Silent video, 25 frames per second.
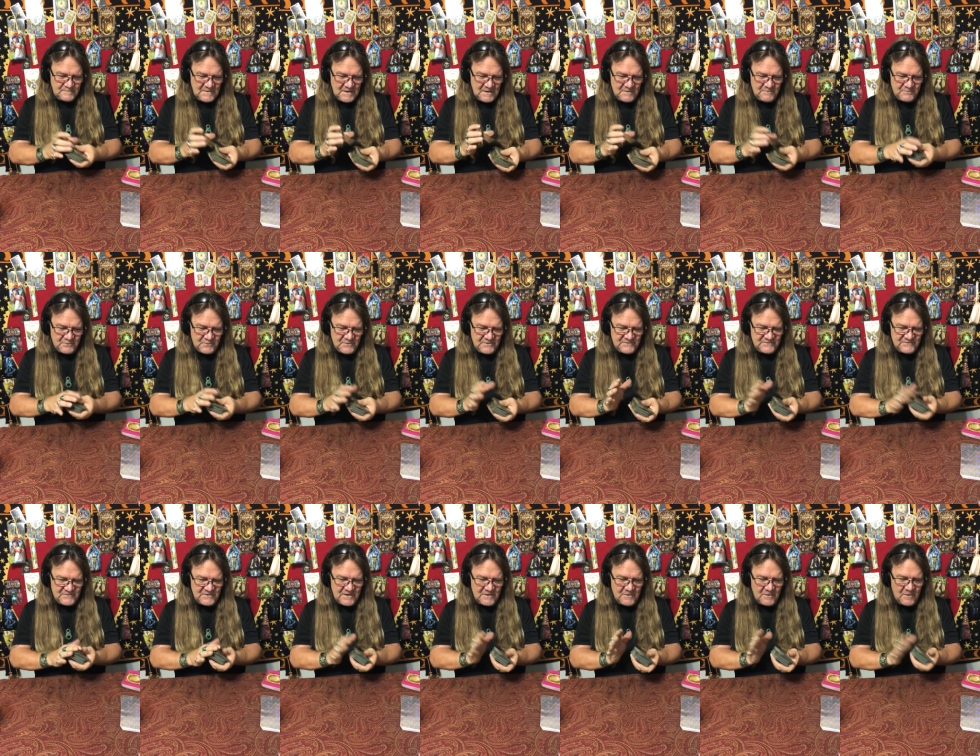
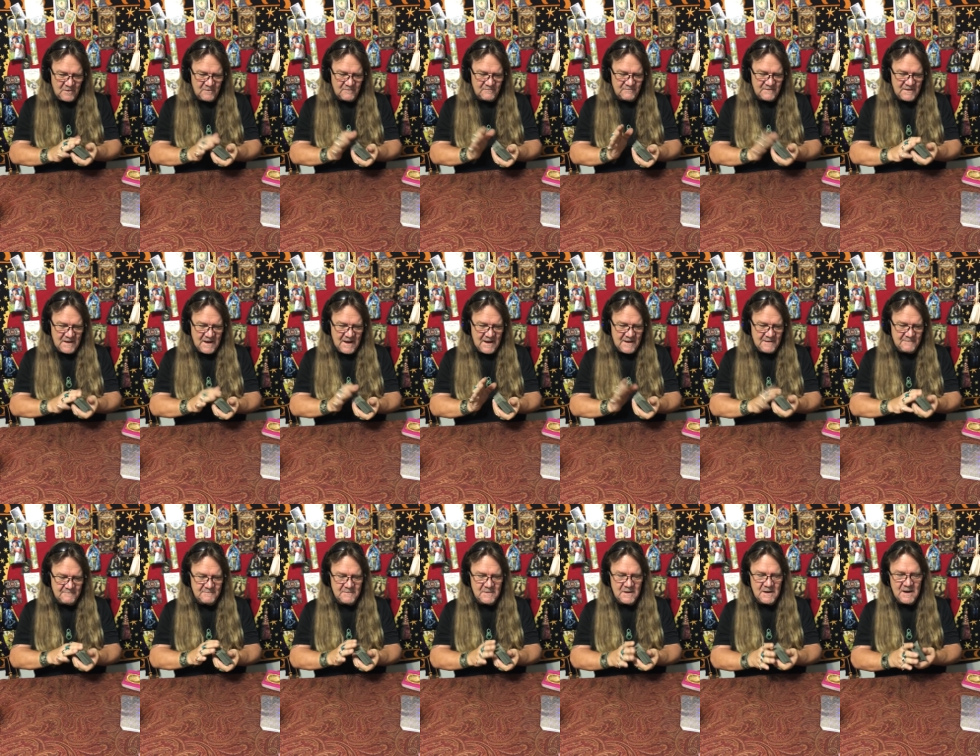Appreciate all of that.
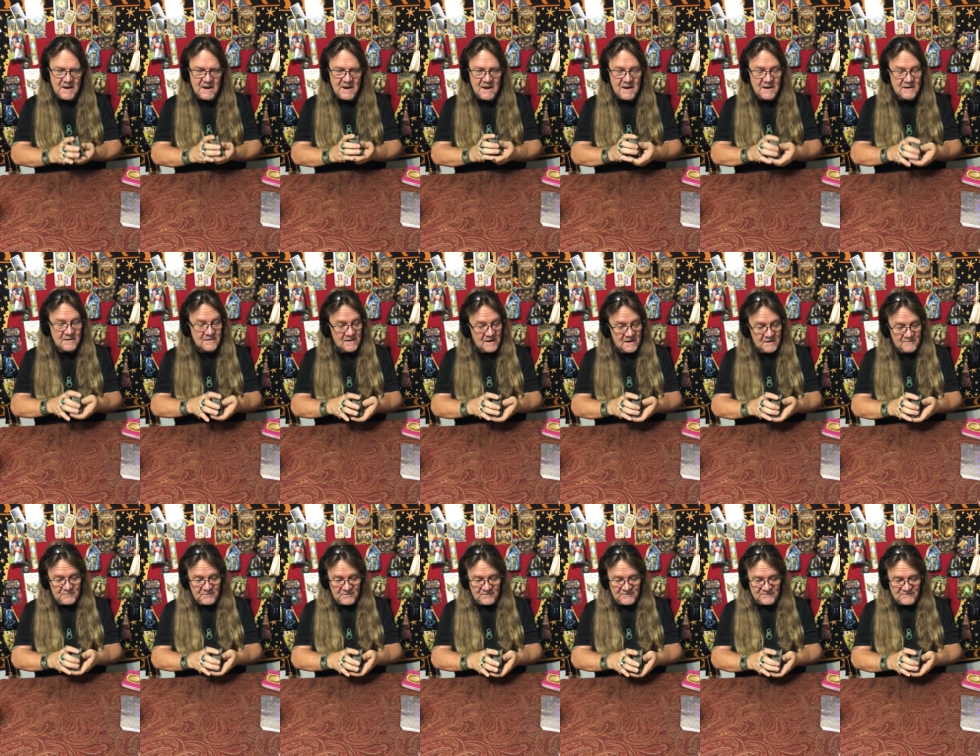And I
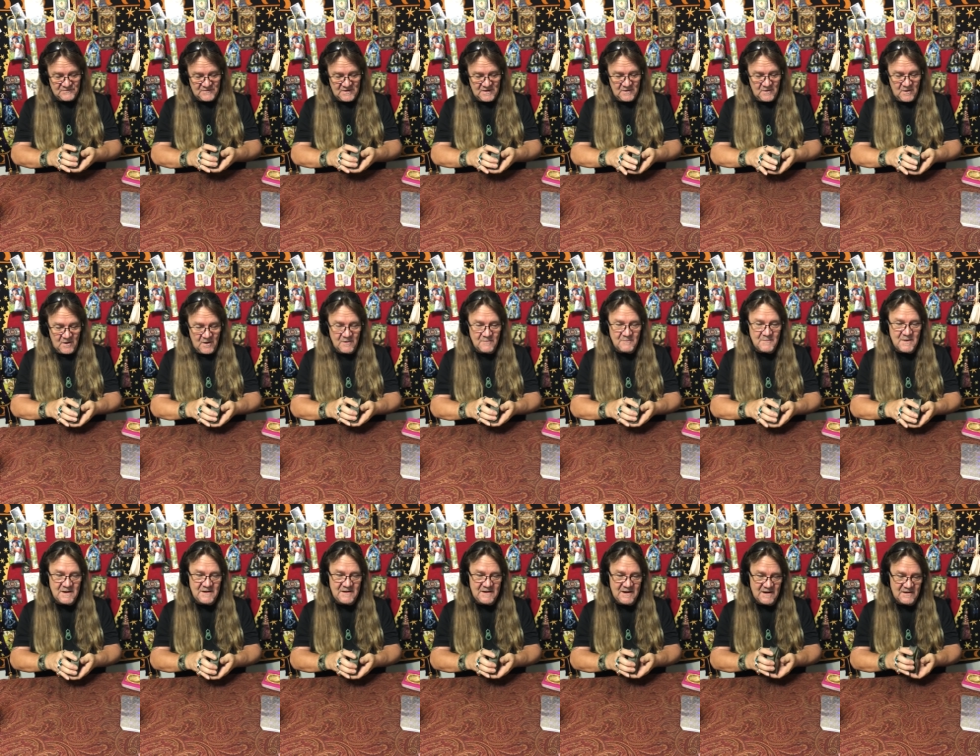appreciate all of
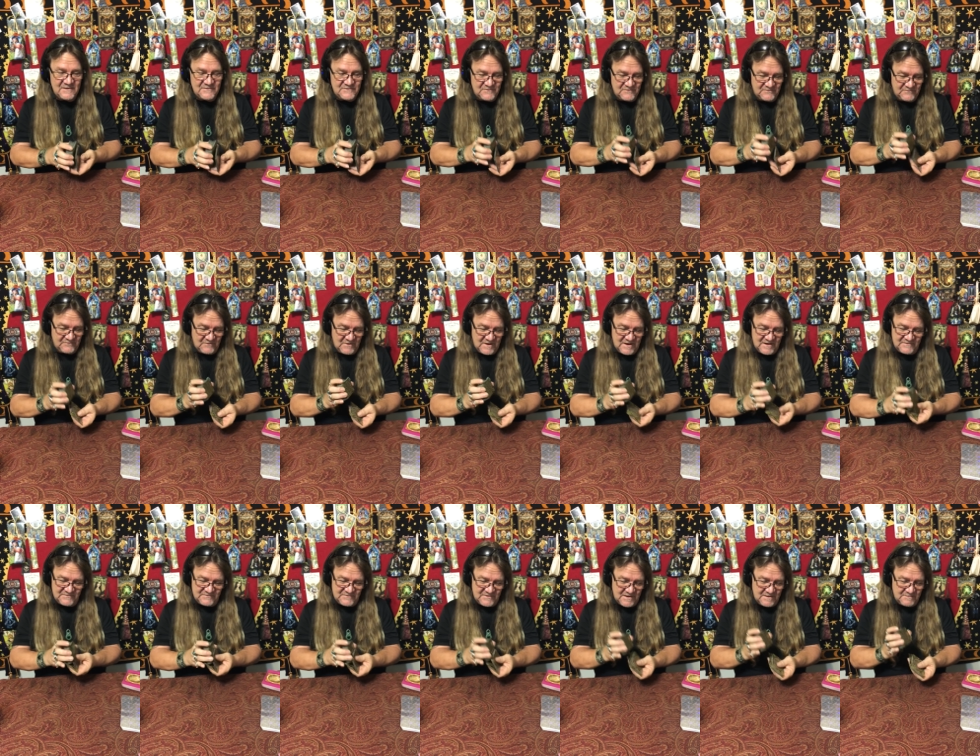my cancer
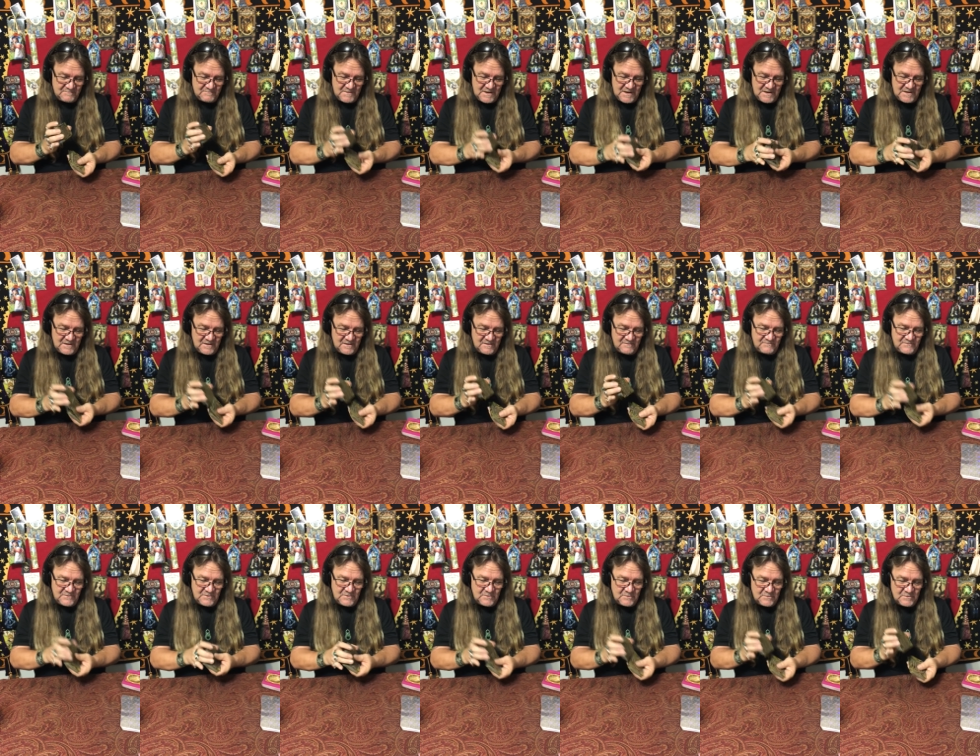friends and many of
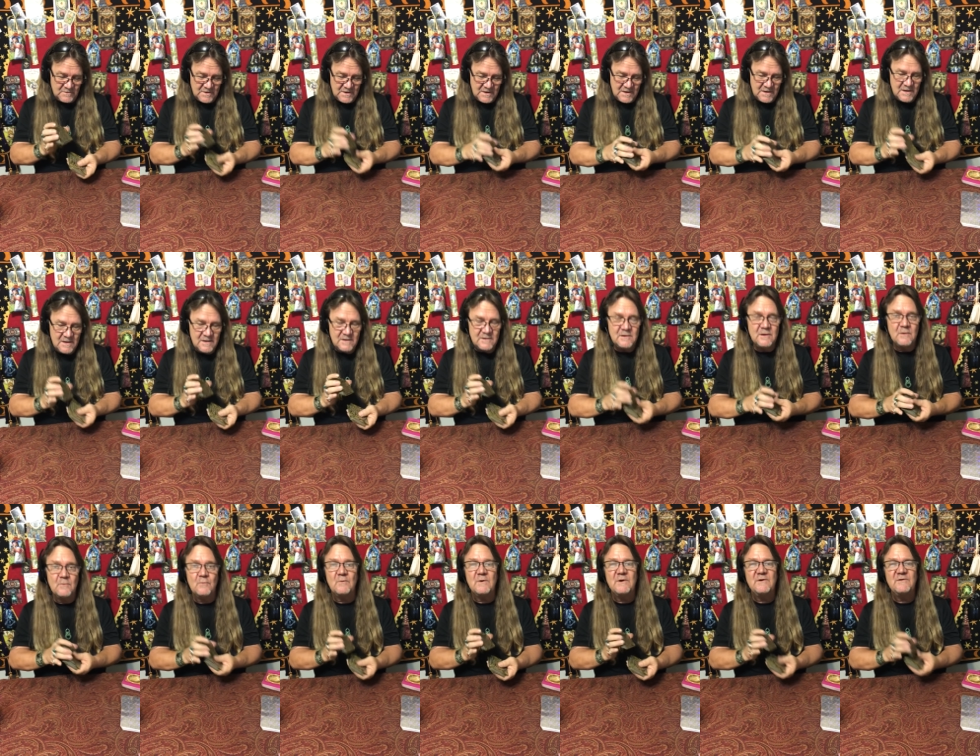you that
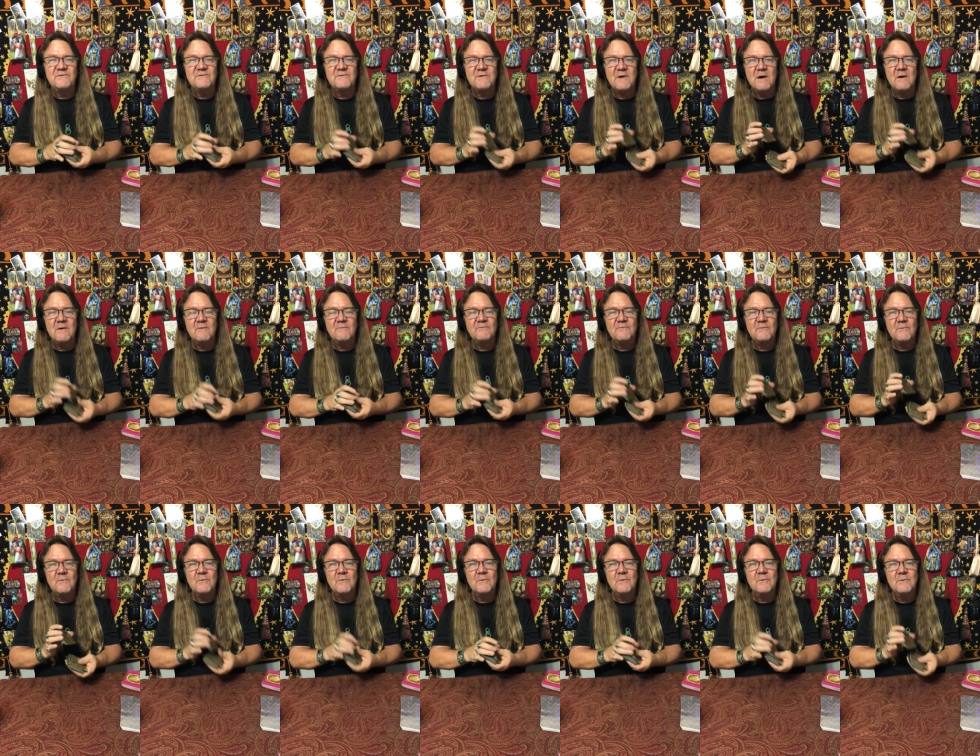reached out
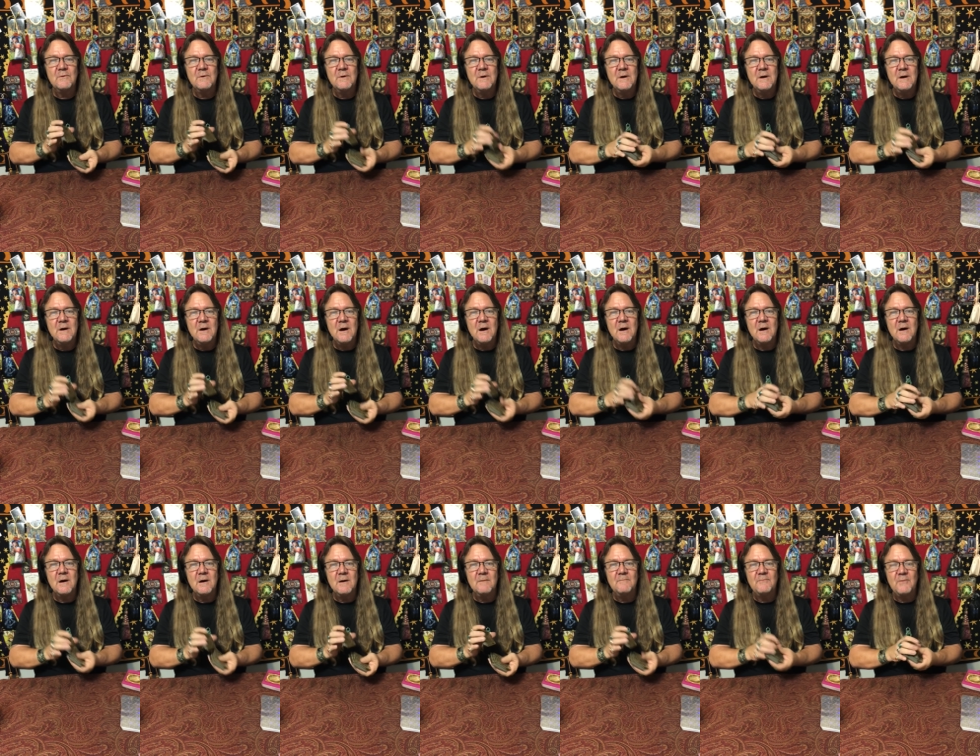for
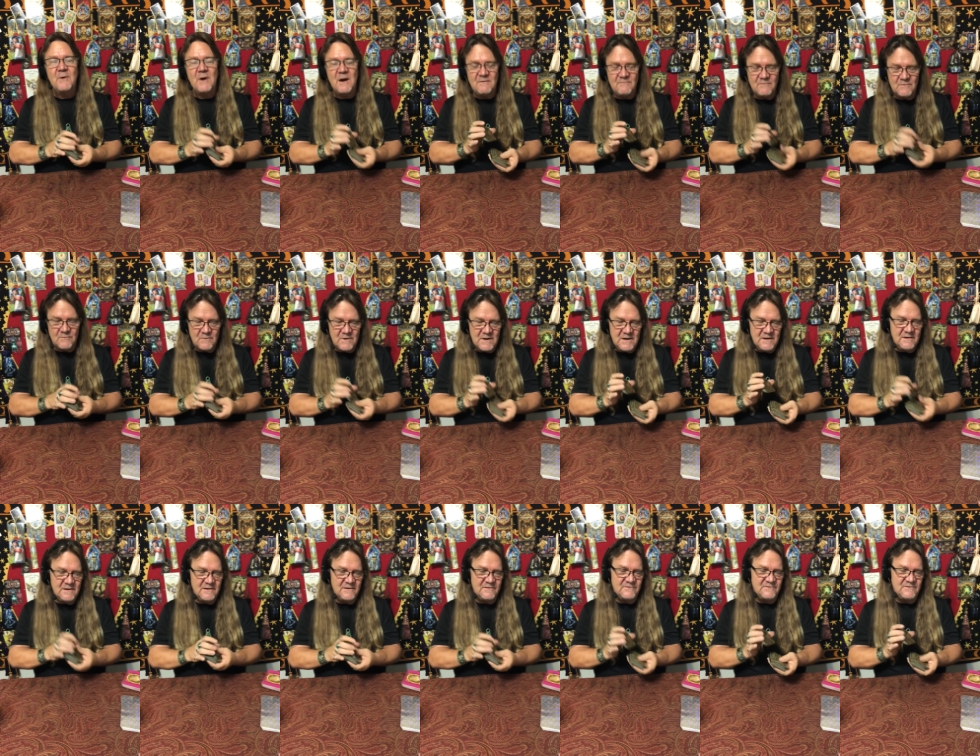uh, private
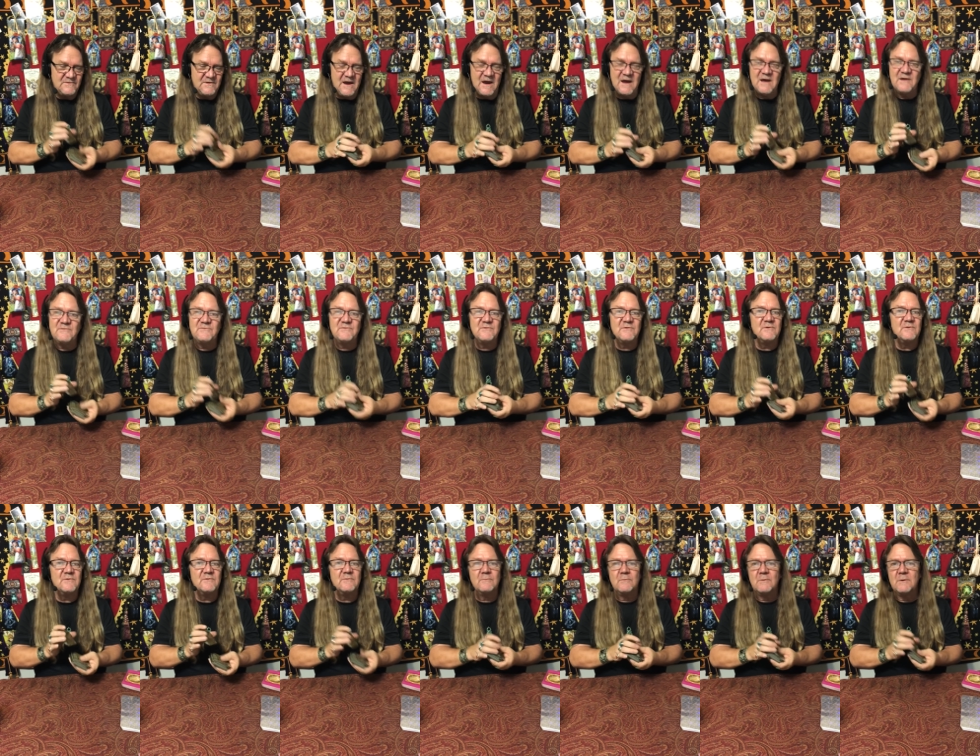readings.
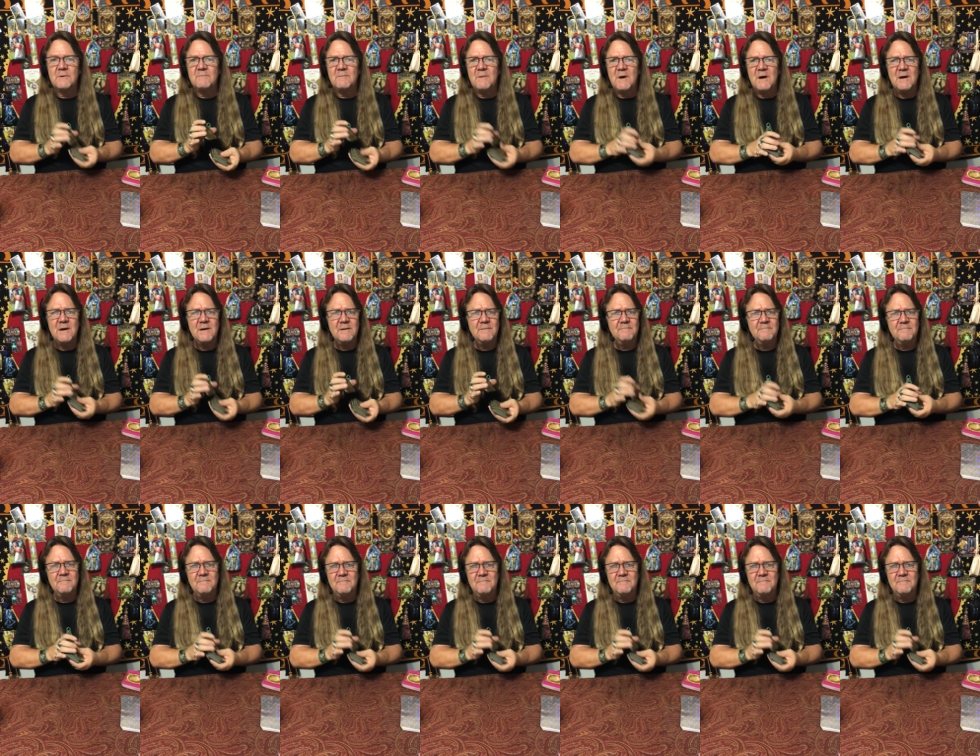Cancer, one of my